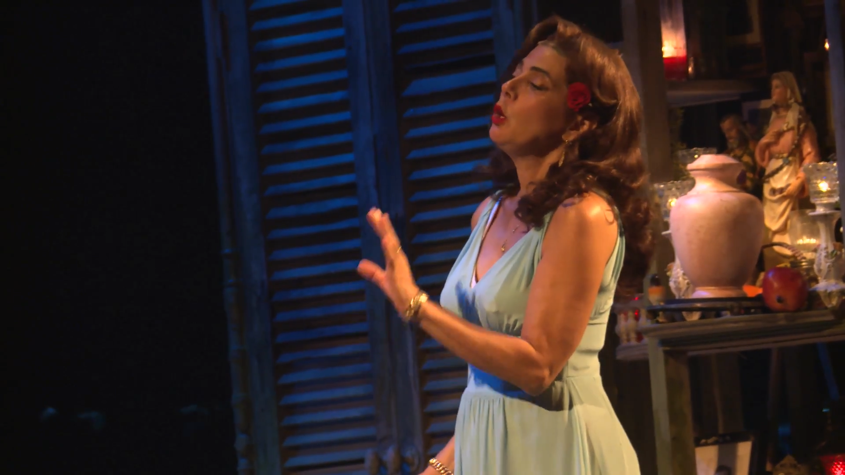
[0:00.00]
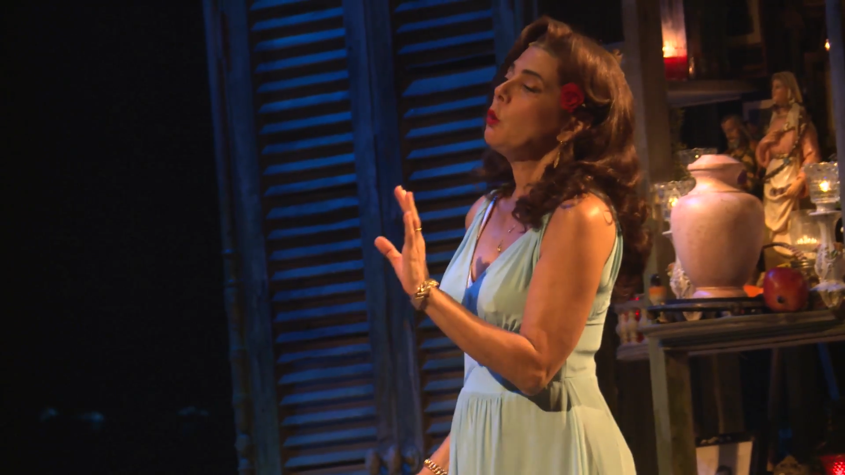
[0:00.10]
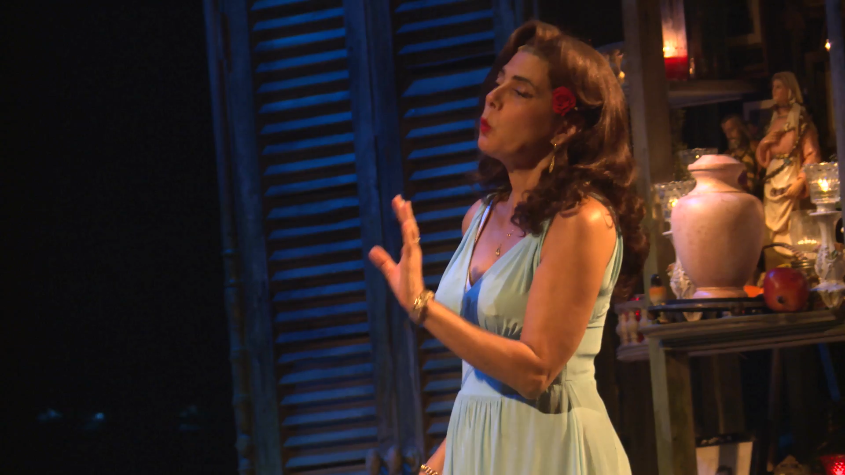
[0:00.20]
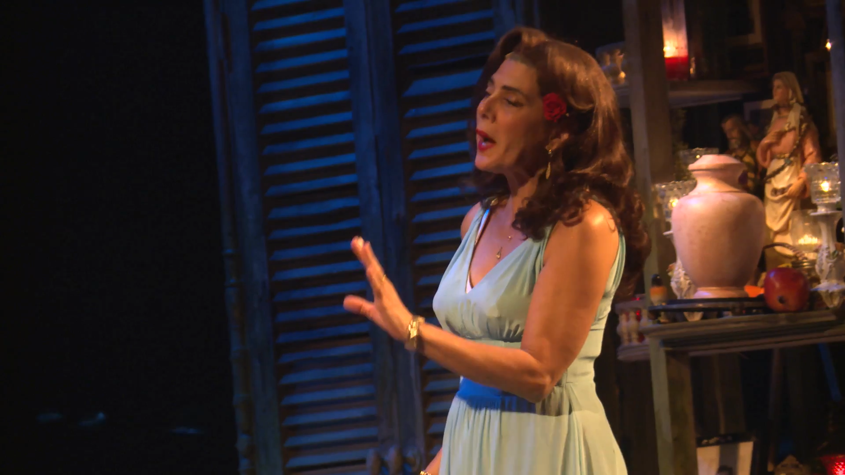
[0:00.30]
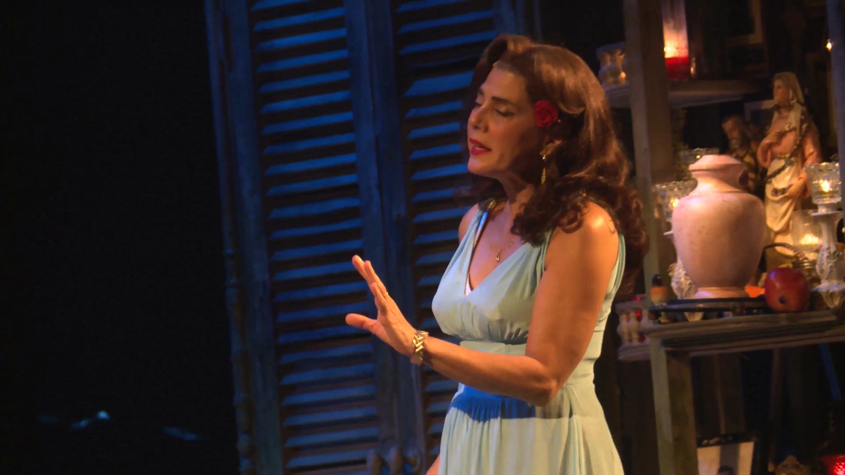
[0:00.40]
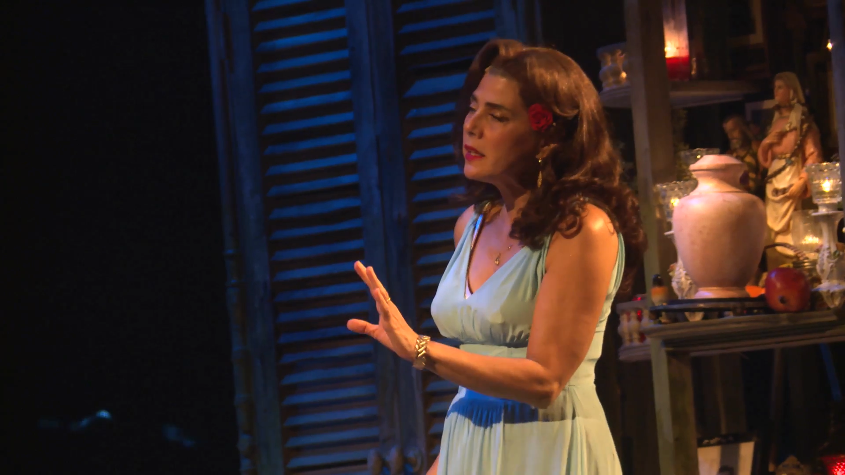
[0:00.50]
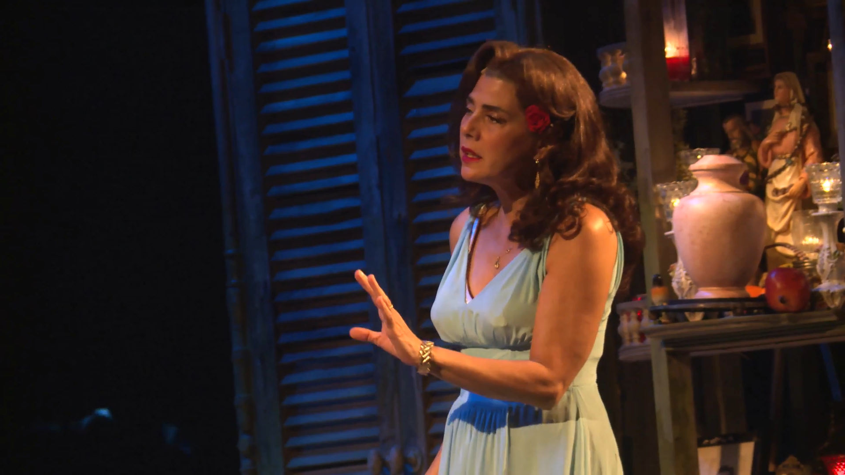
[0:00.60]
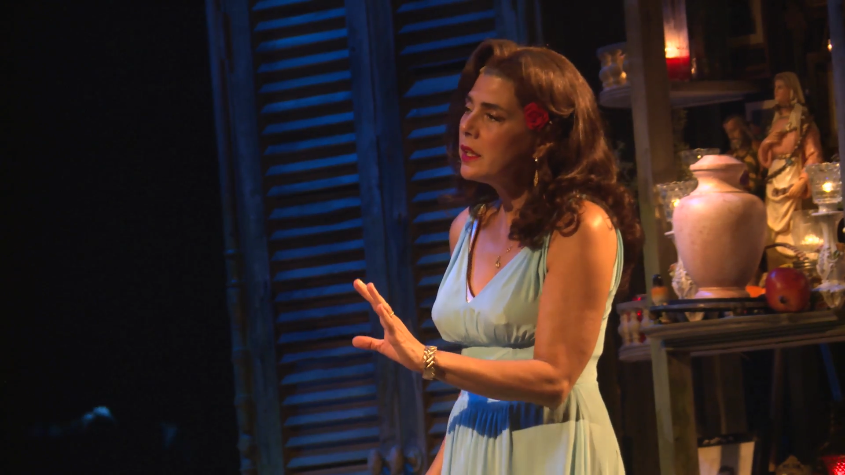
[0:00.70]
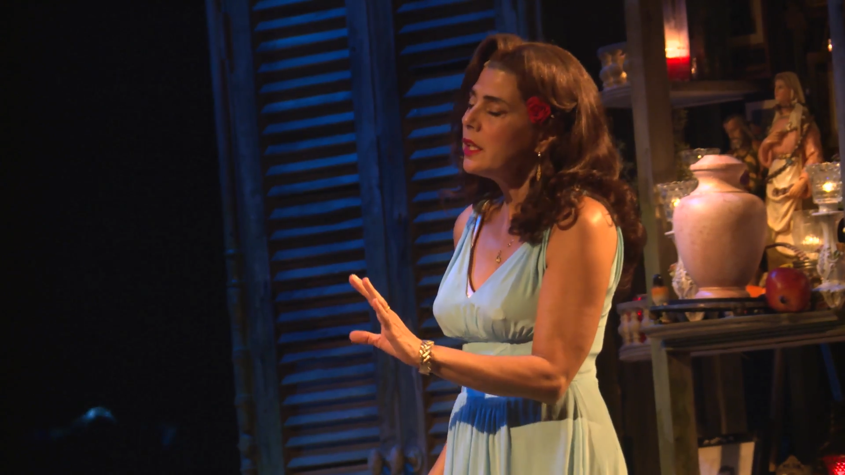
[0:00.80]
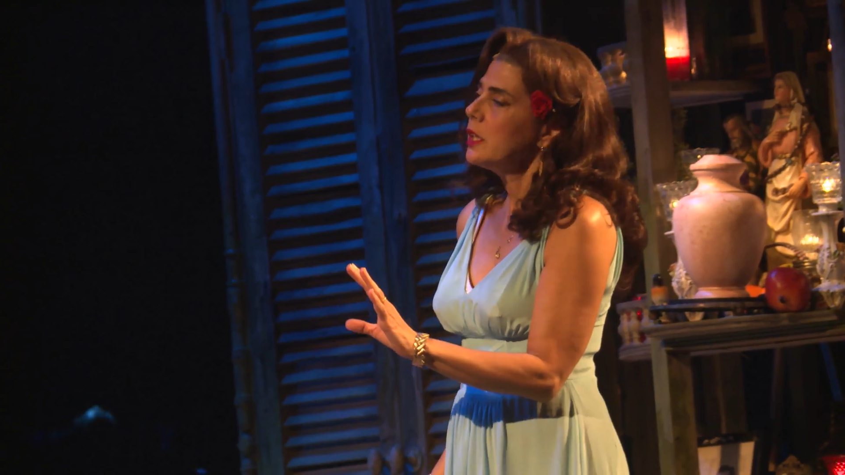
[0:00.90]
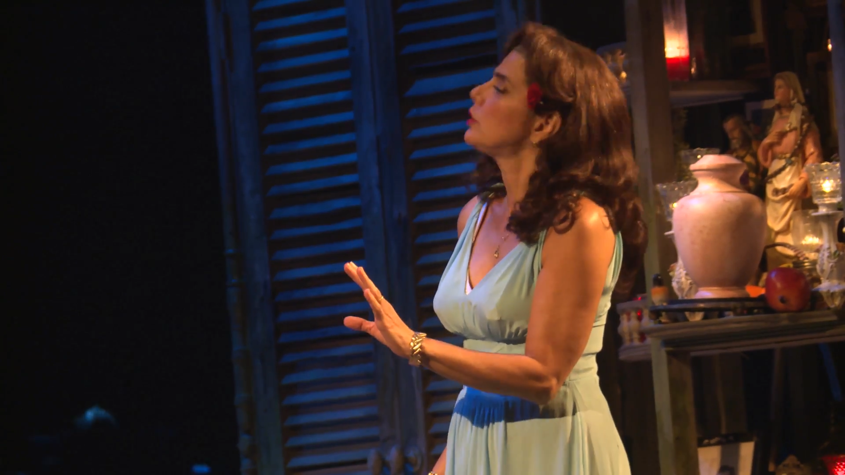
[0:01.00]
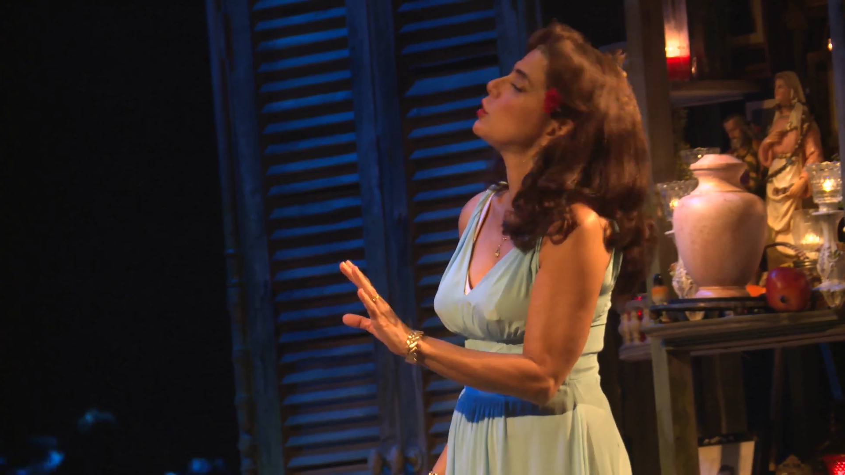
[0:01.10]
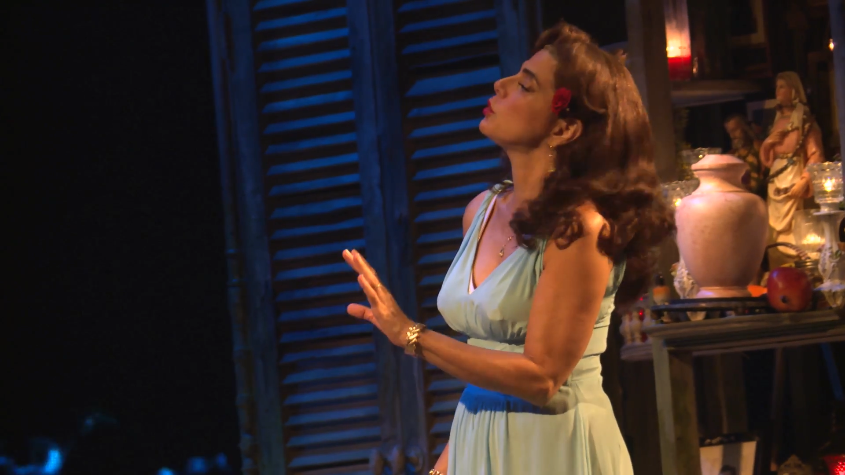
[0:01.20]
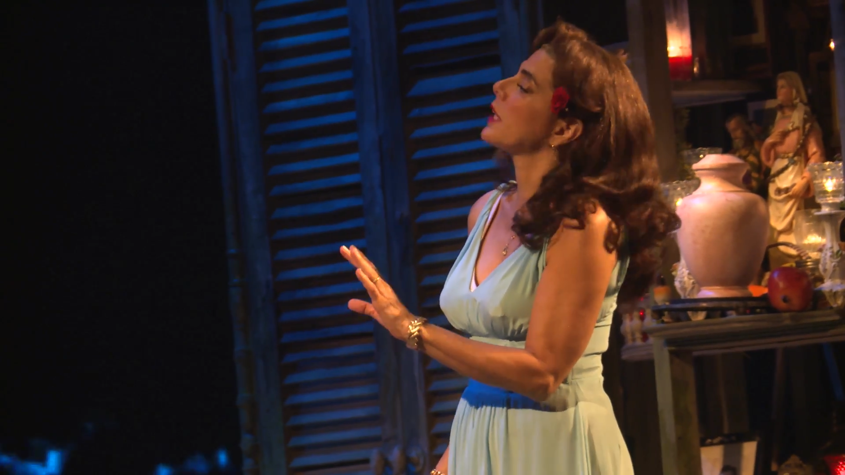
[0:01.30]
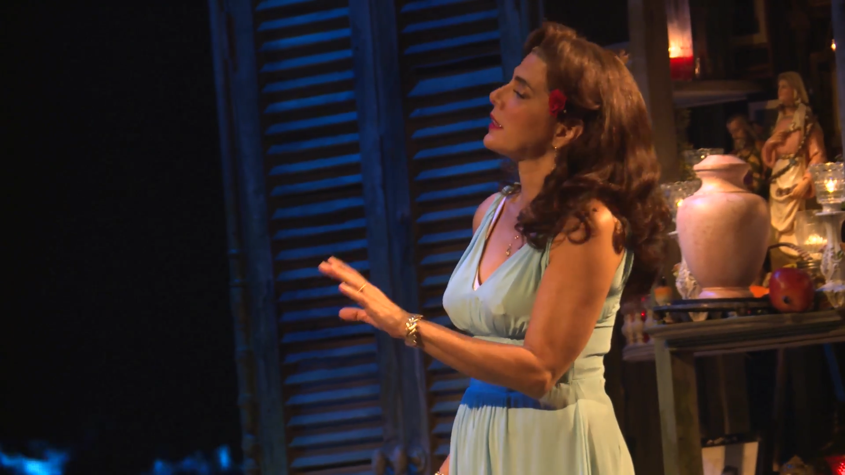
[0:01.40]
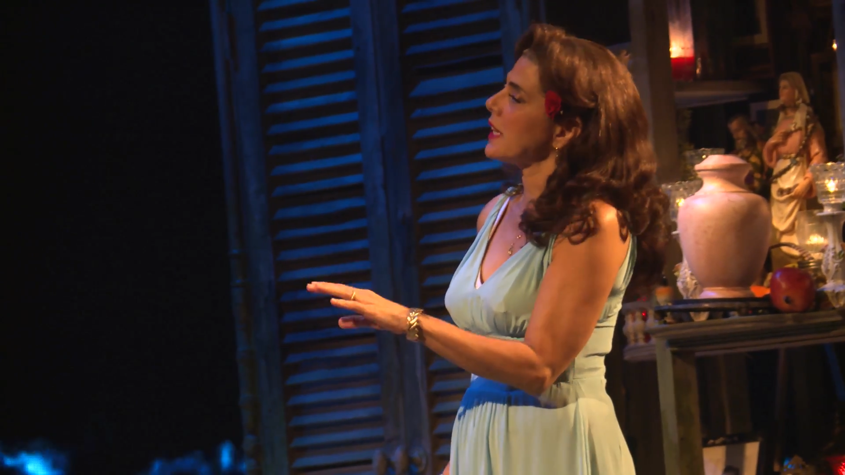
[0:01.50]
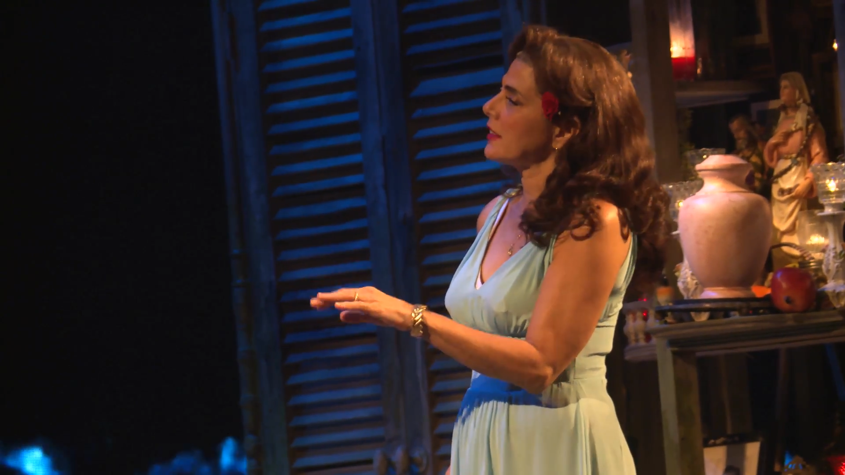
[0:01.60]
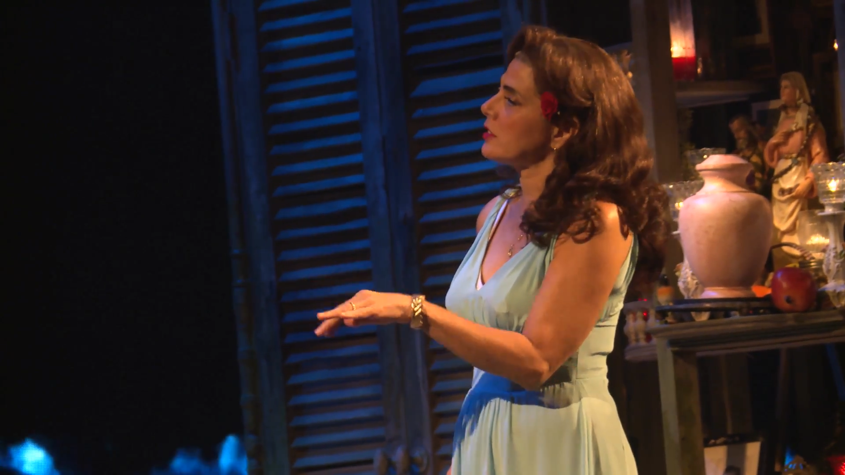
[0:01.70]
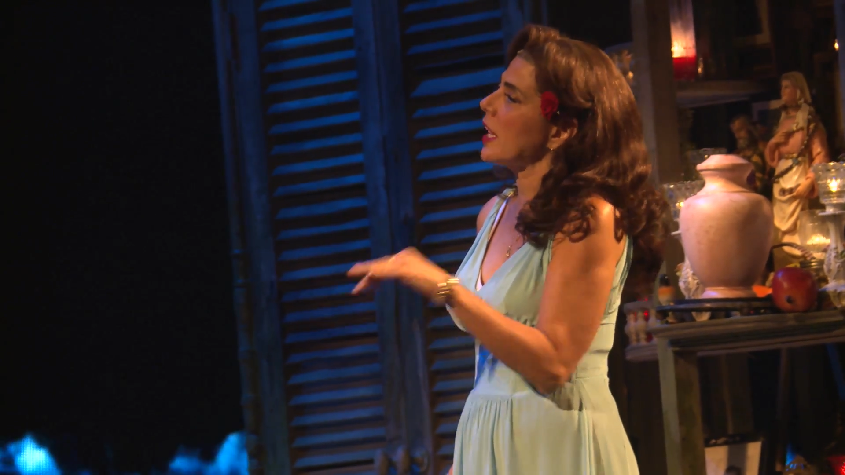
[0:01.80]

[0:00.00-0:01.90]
When did you get that